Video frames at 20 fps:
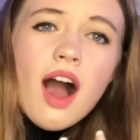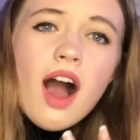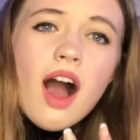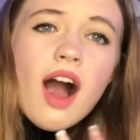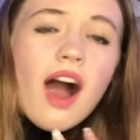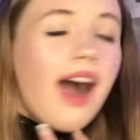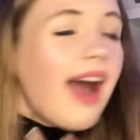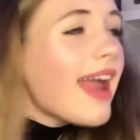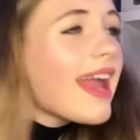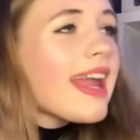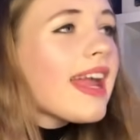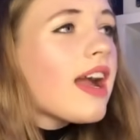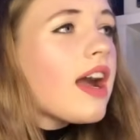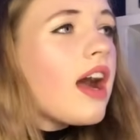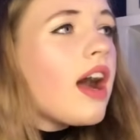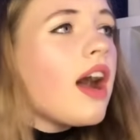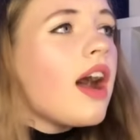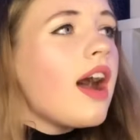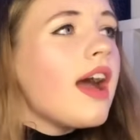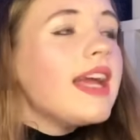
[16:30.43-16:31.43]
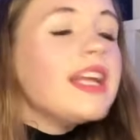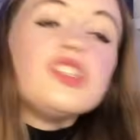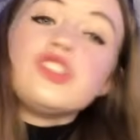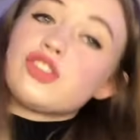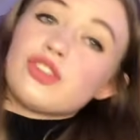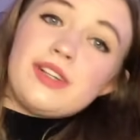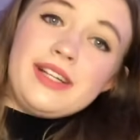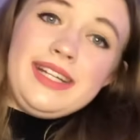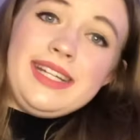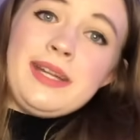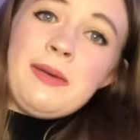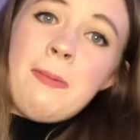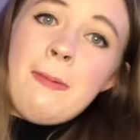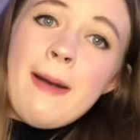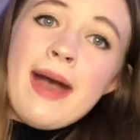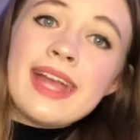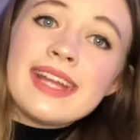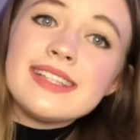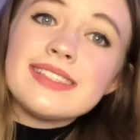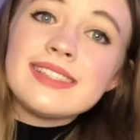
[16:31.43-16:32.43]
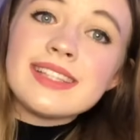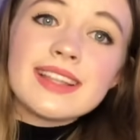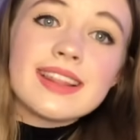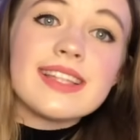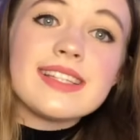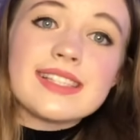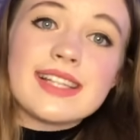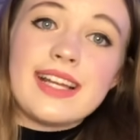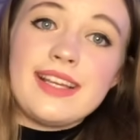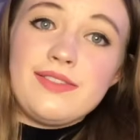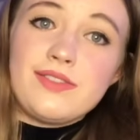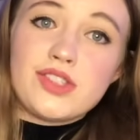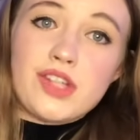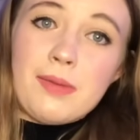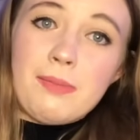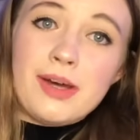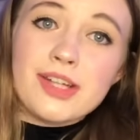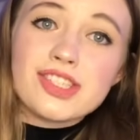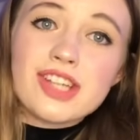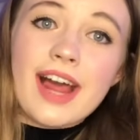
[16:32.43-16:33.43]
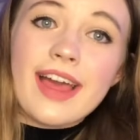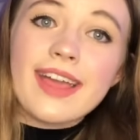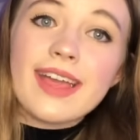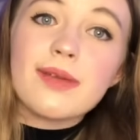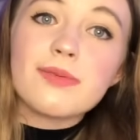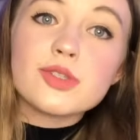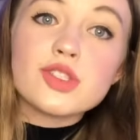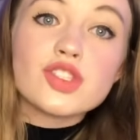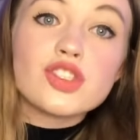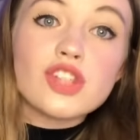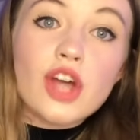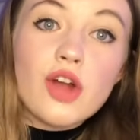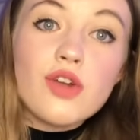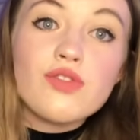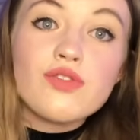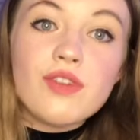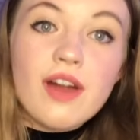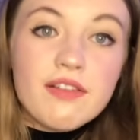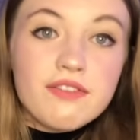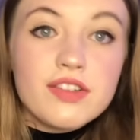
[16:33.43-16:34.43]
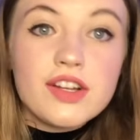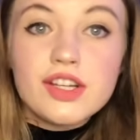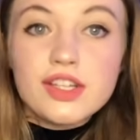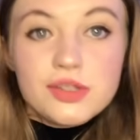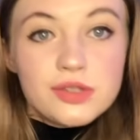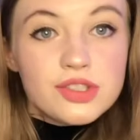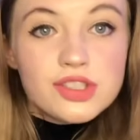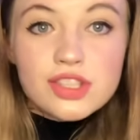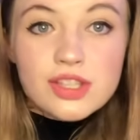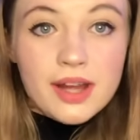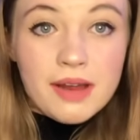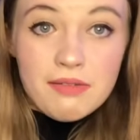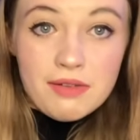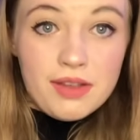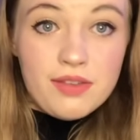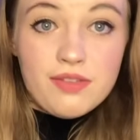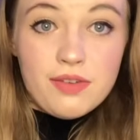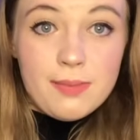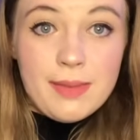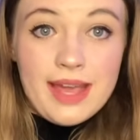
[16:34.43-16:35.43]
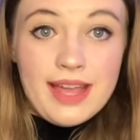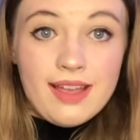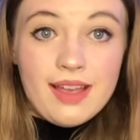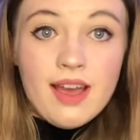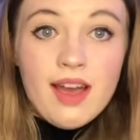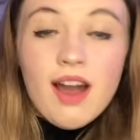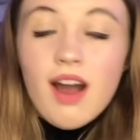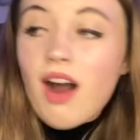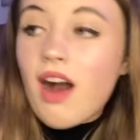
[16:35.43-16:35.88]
I enjoyed painting these leaves so much. Like, it was so revolutionary for me.